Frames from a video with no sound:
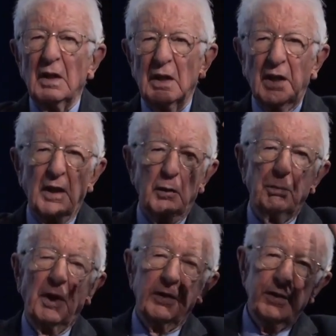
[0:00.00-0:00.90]
and other
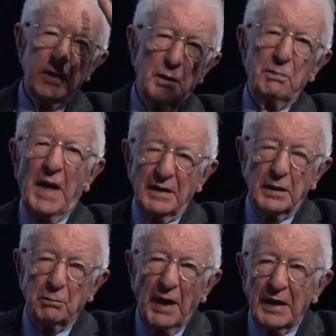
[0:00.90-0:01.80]
policies
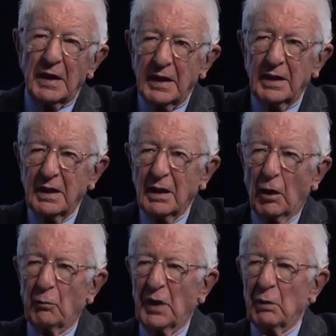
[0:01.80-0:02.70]
impacting mainly
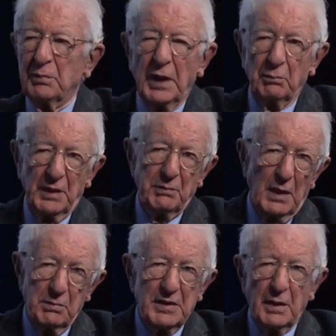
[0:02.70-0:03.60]
on well-being, but
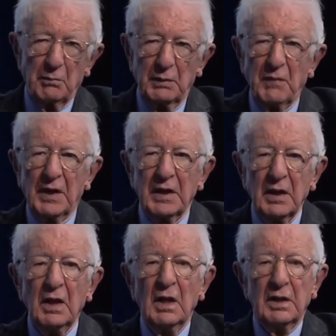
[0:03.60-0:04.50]
maybe some in money.
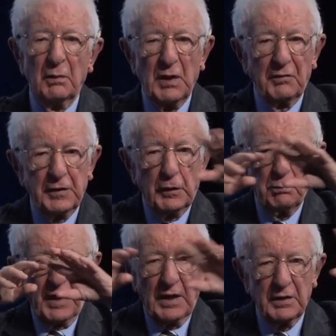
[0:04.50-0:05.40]
Then we have to
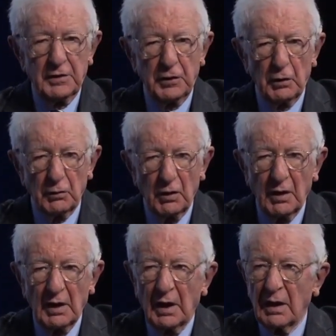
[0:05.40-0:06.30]
combine the two.
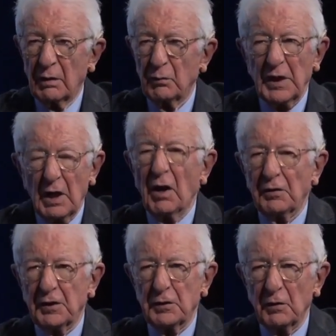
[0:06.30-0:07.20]
We know how
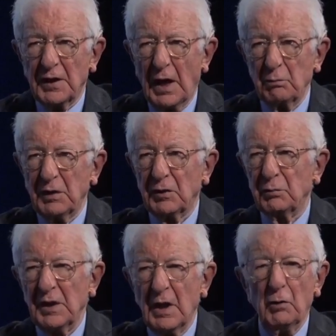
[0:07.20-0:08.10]
to do that because
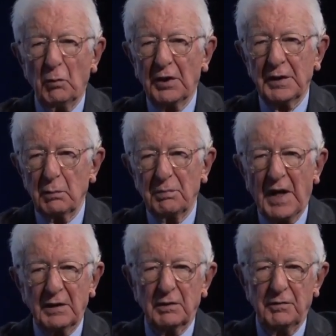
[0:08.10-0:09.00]
we know what the
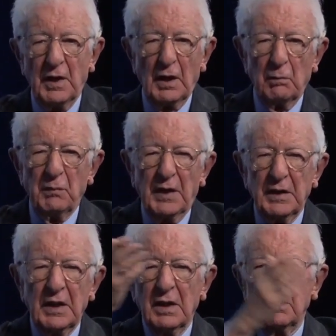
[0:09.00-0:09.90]
impact of money
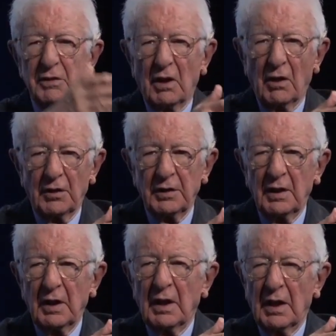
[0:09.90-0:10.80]
is on
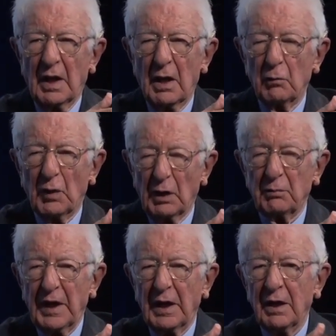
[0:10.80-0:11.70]

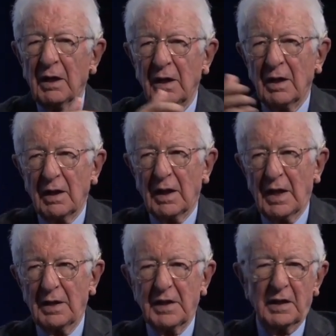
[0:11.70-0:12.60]
well-being,
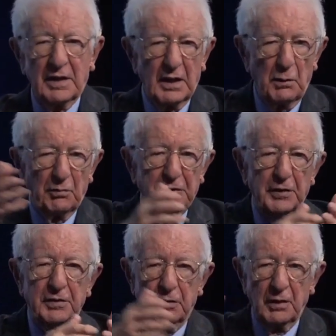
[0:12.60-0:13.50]
and that enables
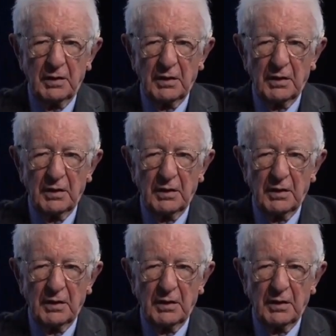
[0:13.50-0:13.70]
us to